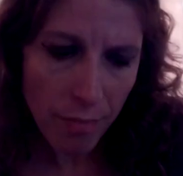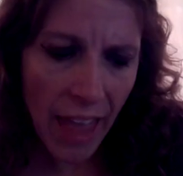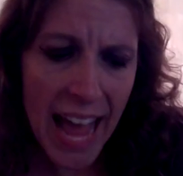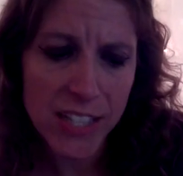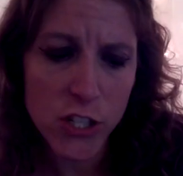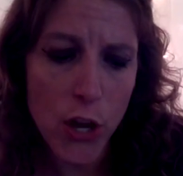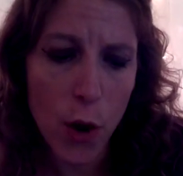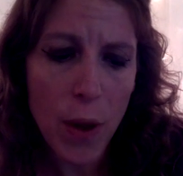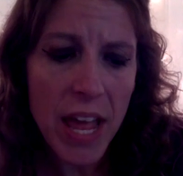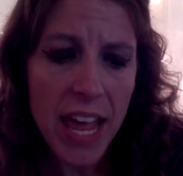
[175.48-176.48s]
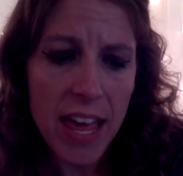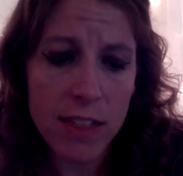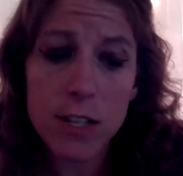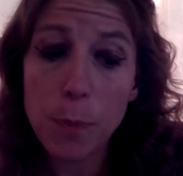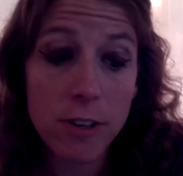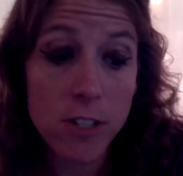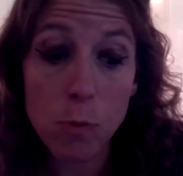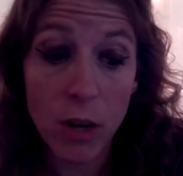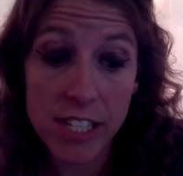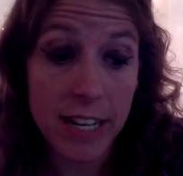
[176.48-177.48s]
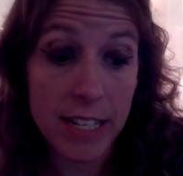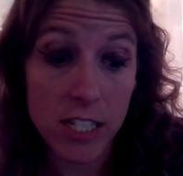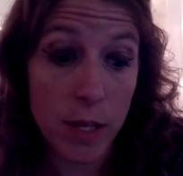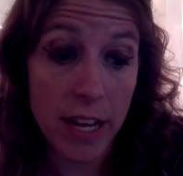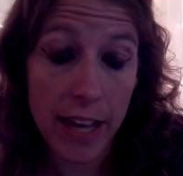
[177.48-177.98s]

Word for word: And so this person wasn't